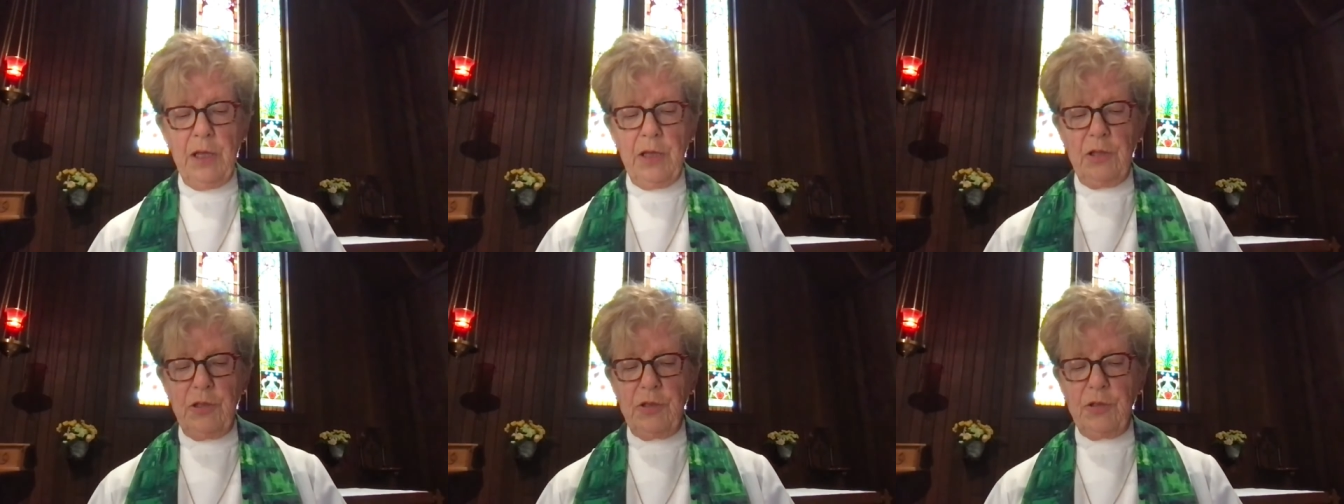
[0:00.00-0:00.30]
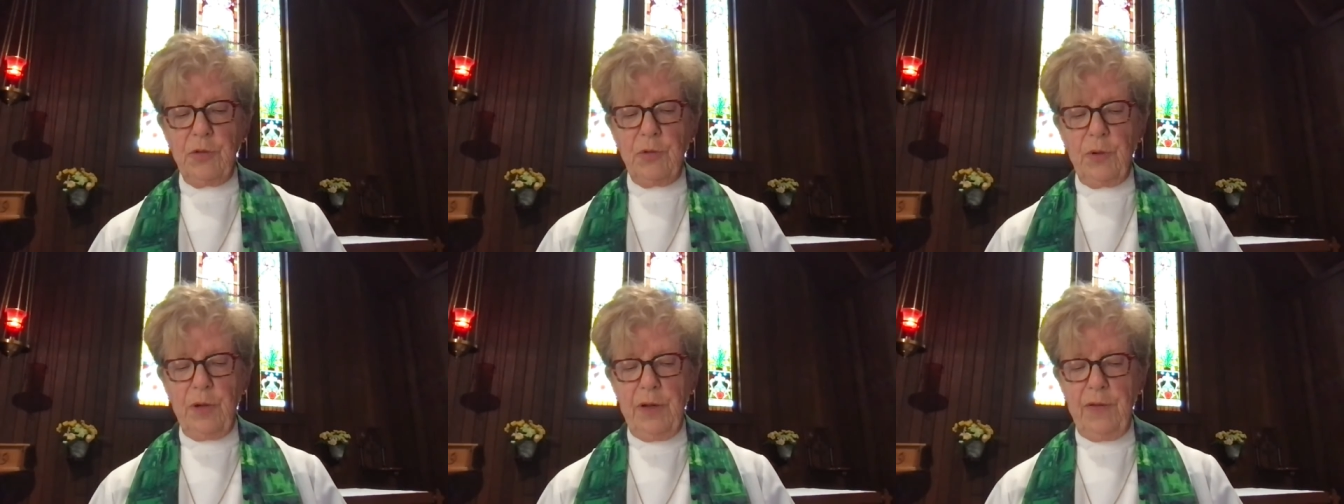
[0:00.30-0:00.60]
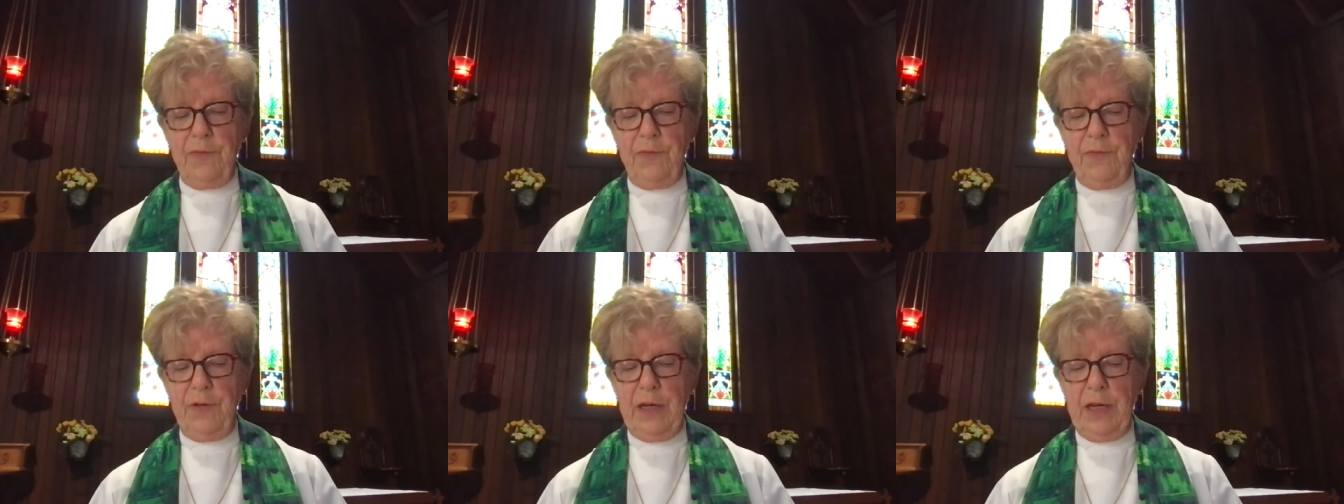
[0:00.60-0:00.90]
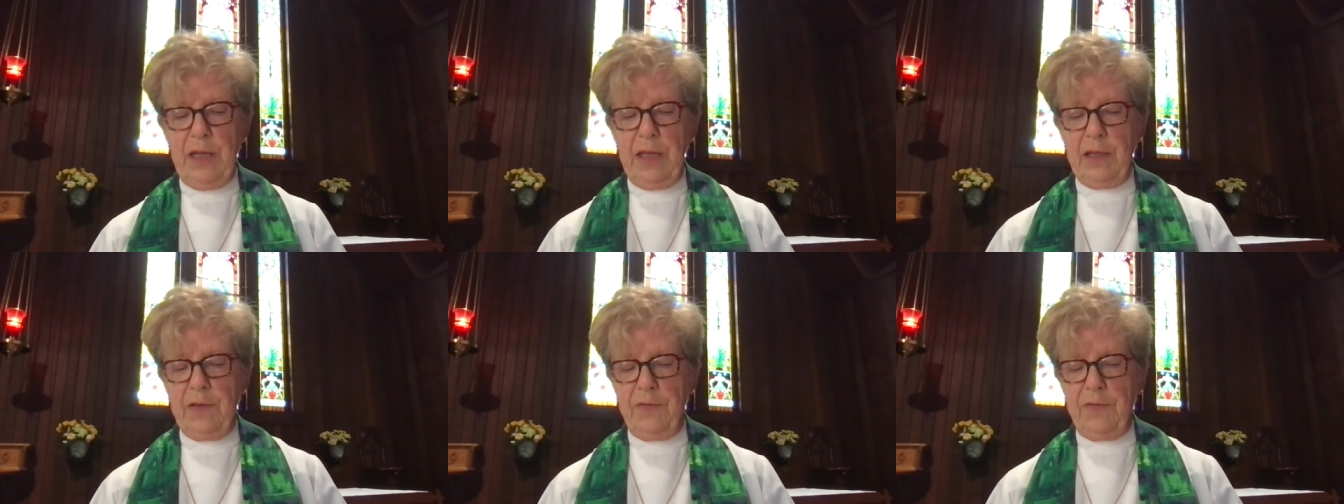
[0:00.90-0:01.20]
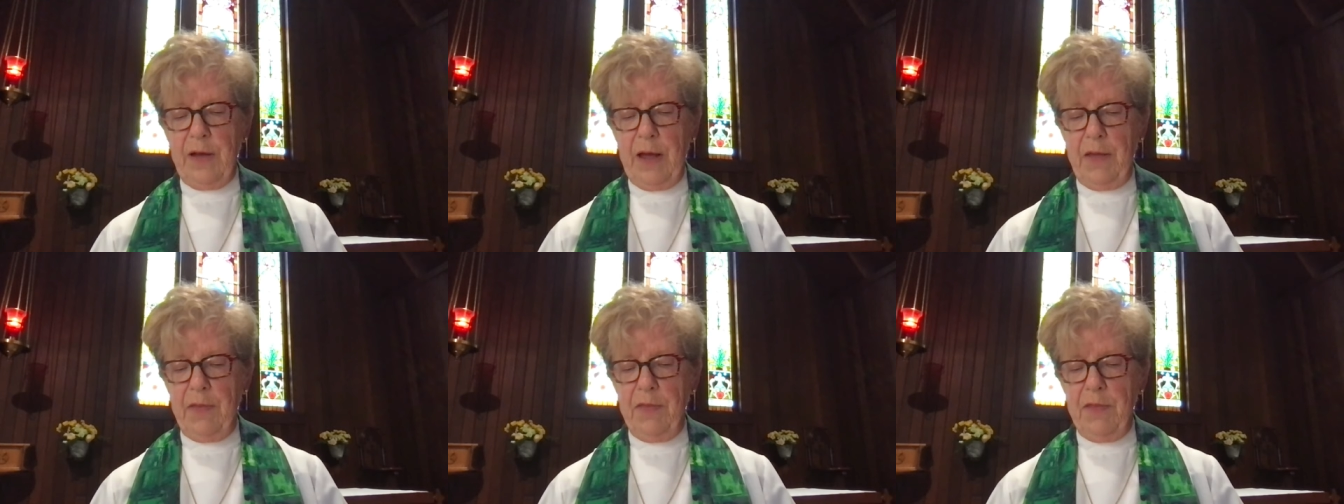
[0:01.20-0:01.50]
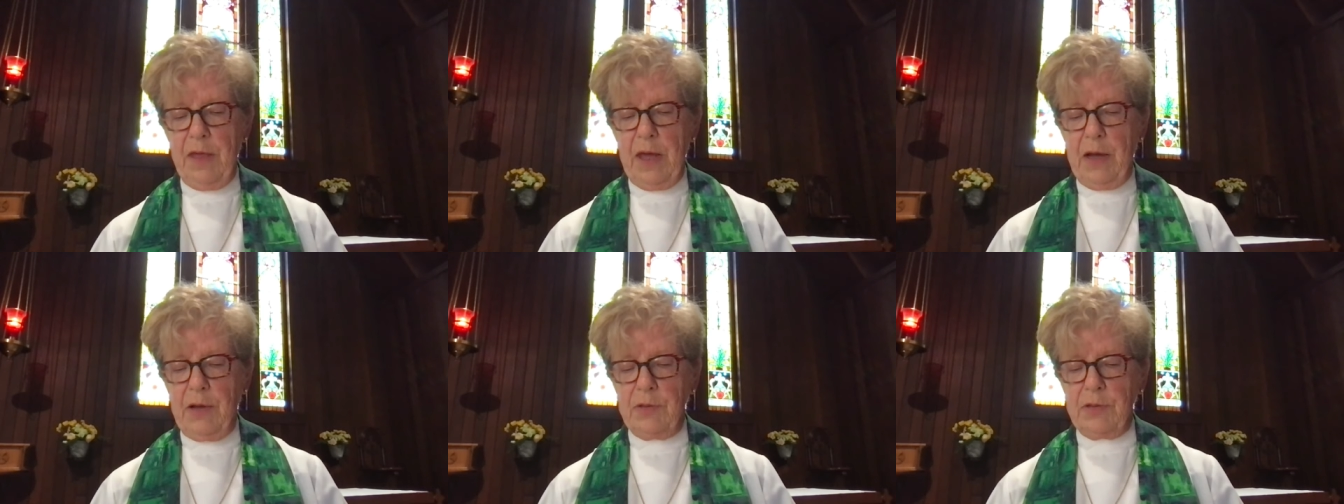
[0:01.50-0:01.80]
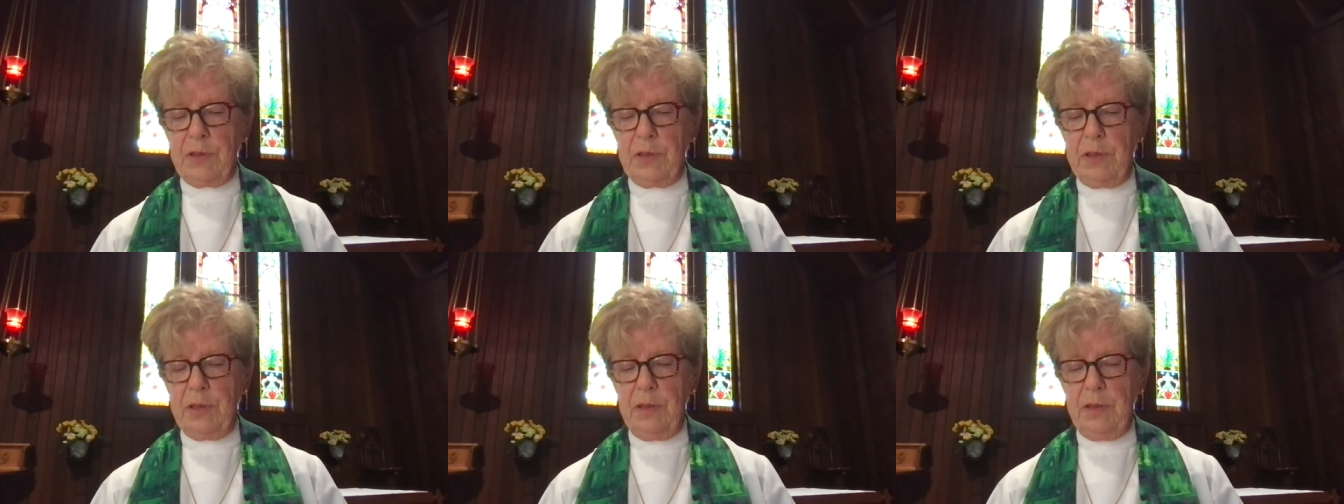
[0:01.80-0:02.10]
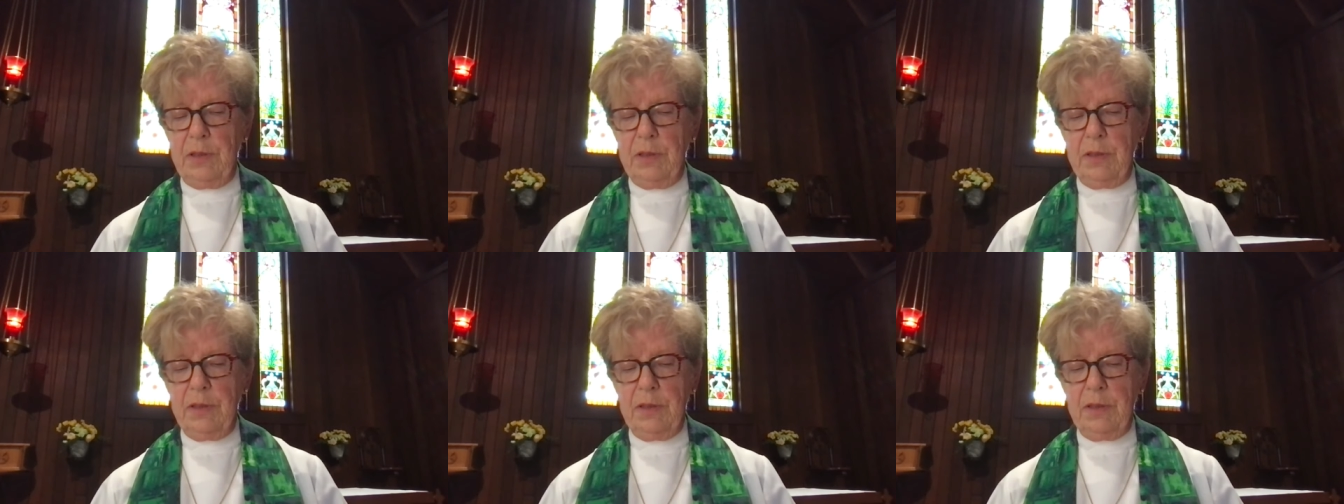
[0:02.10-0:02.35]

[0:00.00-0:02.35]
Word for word: the story of feeding the 5,000,